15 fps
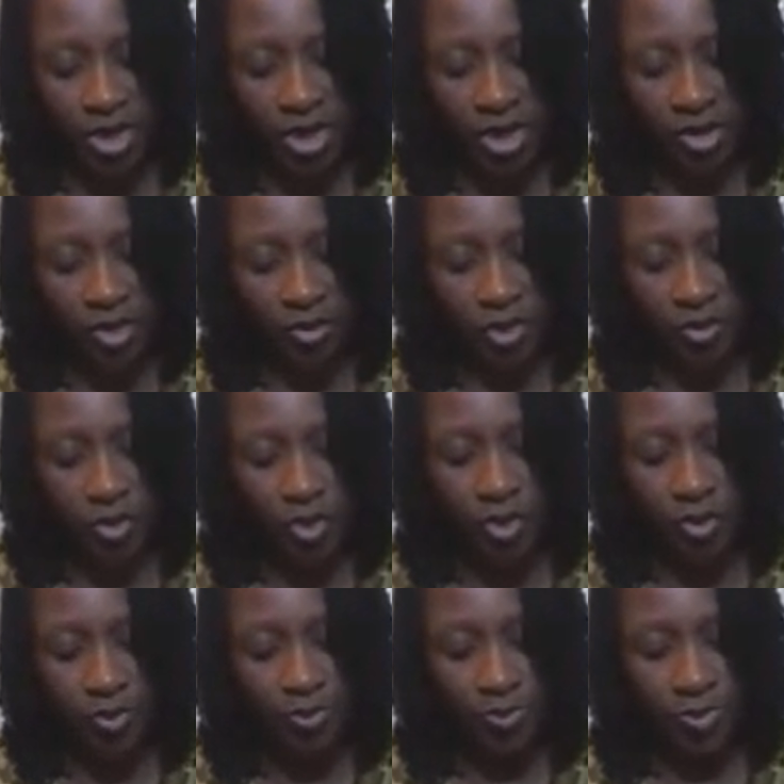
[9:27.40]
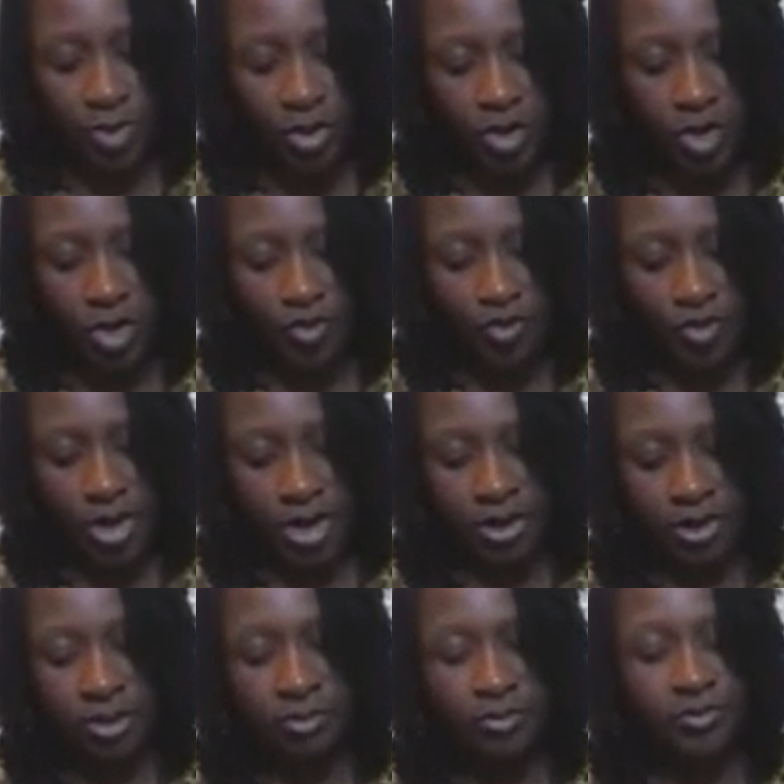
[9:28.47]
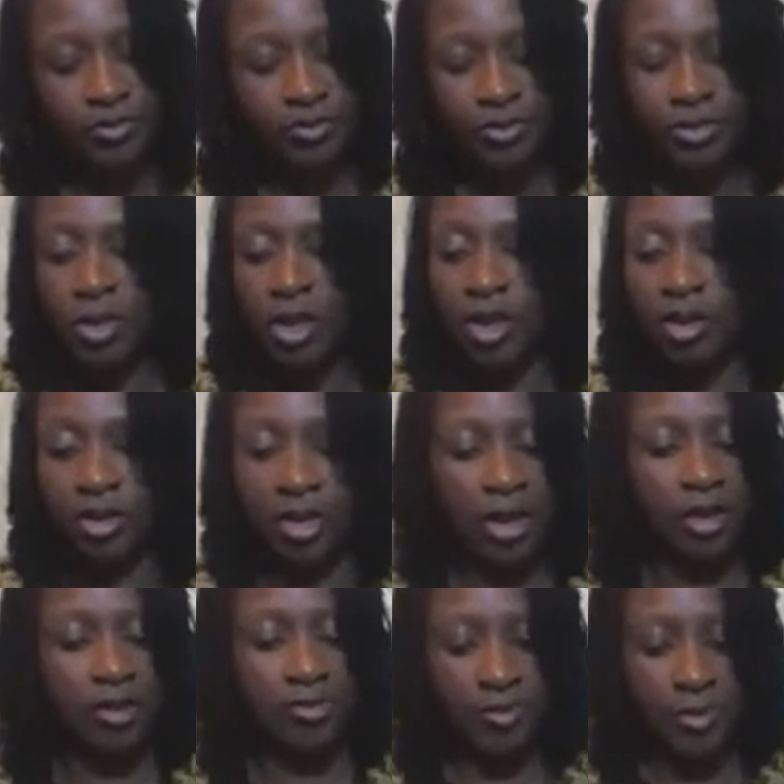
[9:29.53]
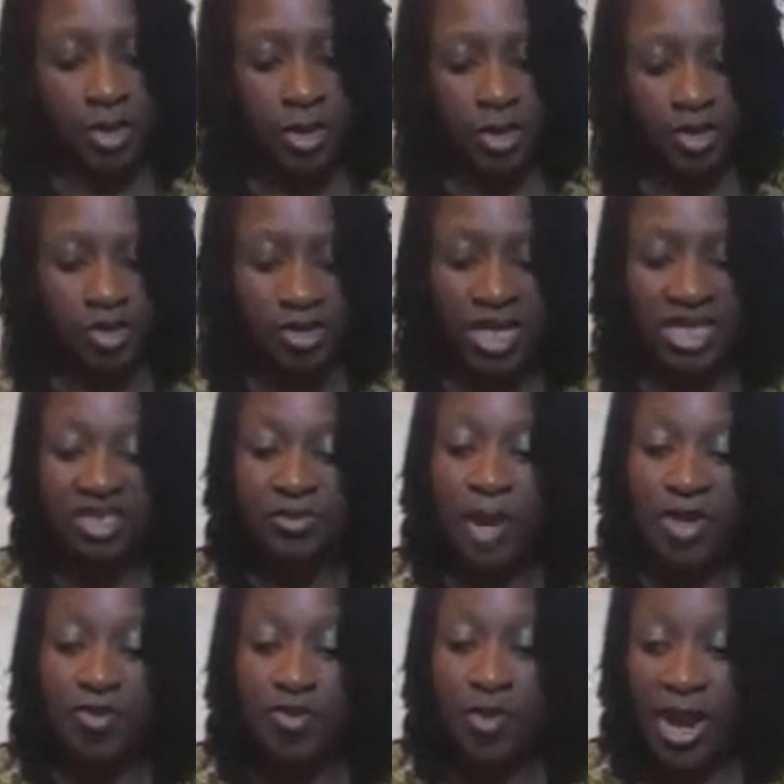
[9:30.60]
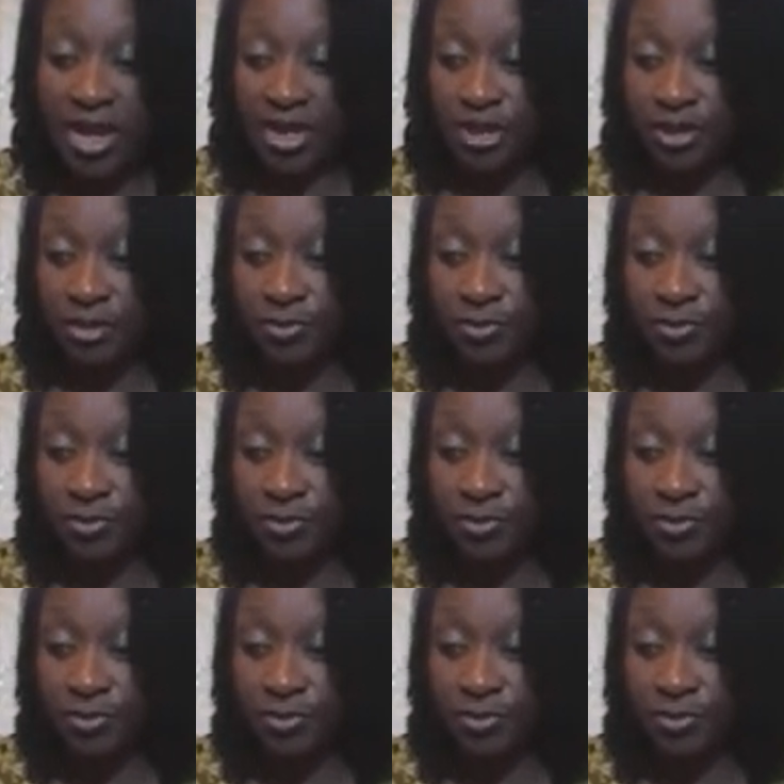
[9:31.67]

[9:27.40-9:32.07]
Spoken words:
little bit more of red. Okay, so that's my red